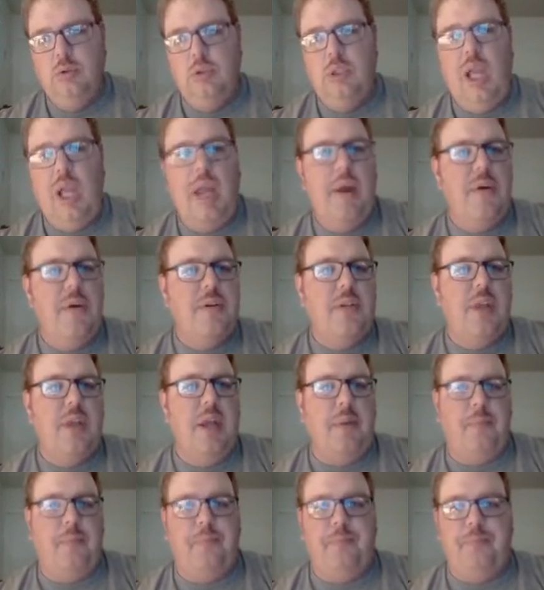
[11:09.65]
Now here's the
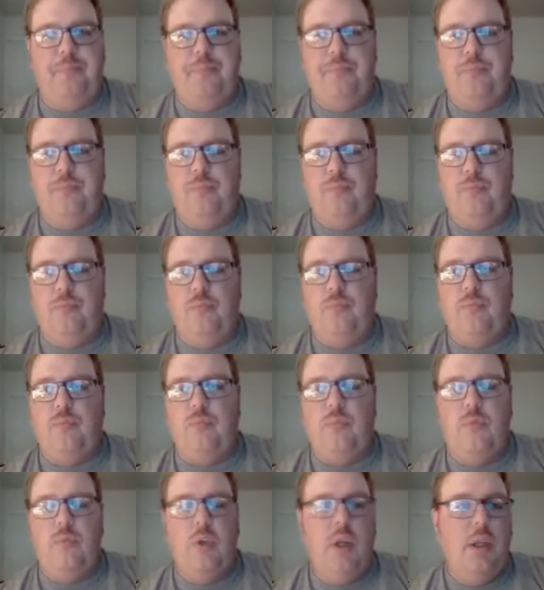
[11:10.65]
thing:
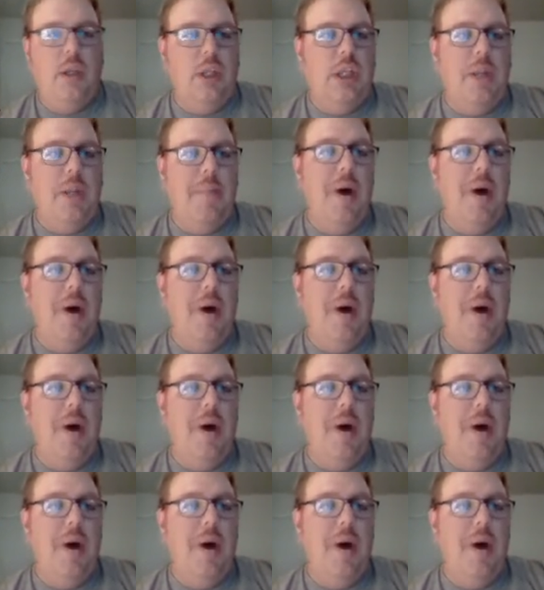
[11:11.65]
the